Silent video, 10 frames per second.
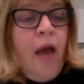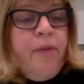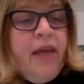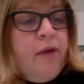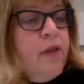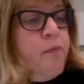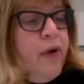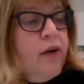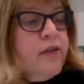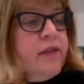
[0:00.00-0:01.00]
I'm equally
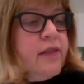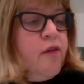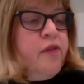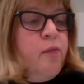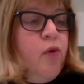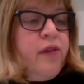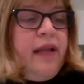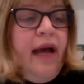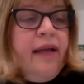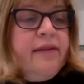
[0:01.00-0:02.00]
proud of the more
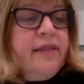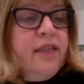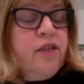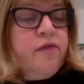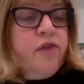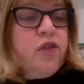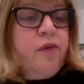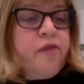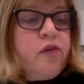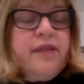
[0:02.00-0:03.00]
than 100 interviews
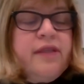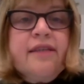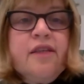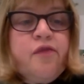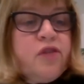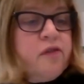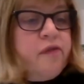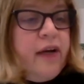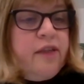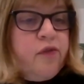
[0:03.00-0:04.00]
we've conducted for
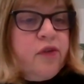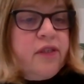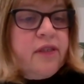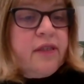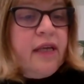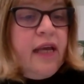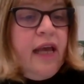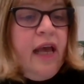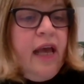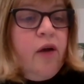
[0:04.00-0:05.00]
Sephardi Voices,
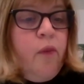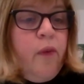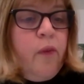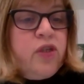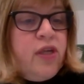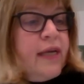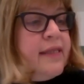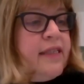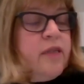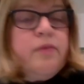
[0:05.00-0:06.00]
which are
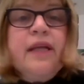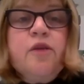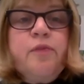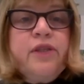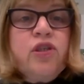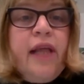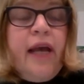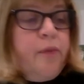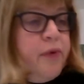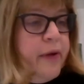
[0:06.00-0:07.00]
accessible at the British
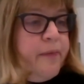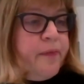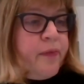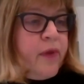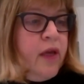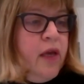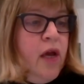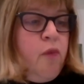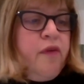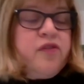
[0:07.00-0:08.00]
Library.
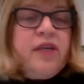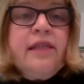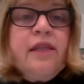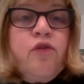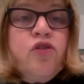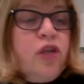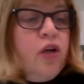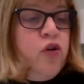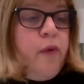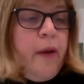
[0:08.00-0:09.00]
We've just launched
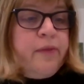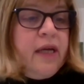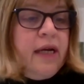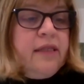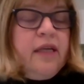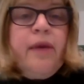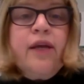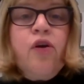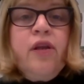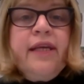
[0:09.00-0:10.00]
our new website, and my
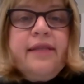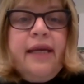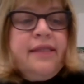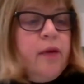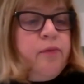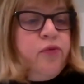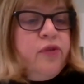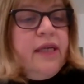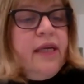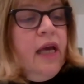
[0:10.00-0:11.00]
colleague Daisy
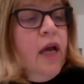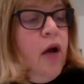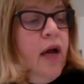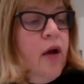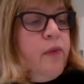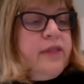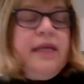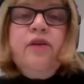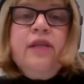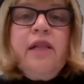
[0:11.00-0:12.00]
Aboudi will
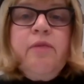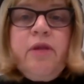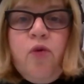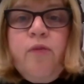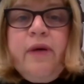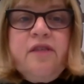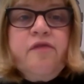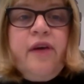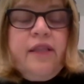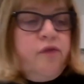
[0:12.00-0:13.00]
tell you a little bit more about
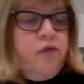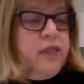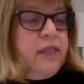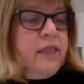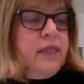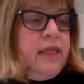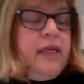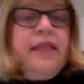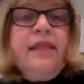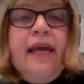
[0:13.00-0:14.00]
Sephardi Voices
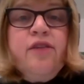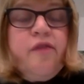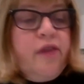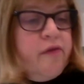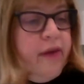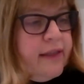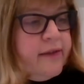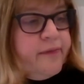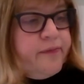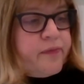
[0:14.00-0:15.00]
at the end of the
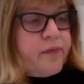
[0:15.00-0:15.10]
event.